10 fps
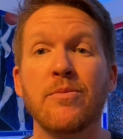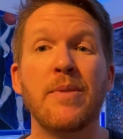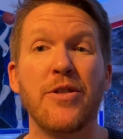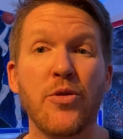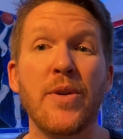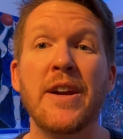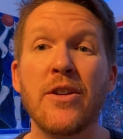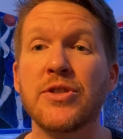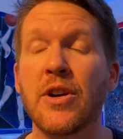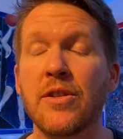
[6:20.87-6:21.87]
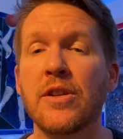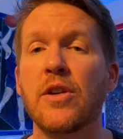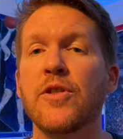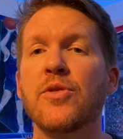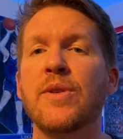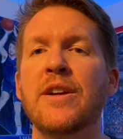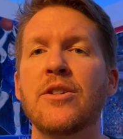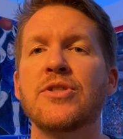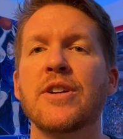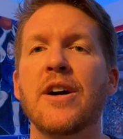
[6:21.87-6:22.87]
little over three
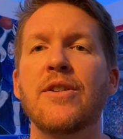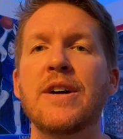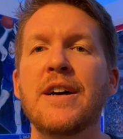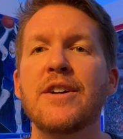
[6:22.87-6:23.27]
years ago.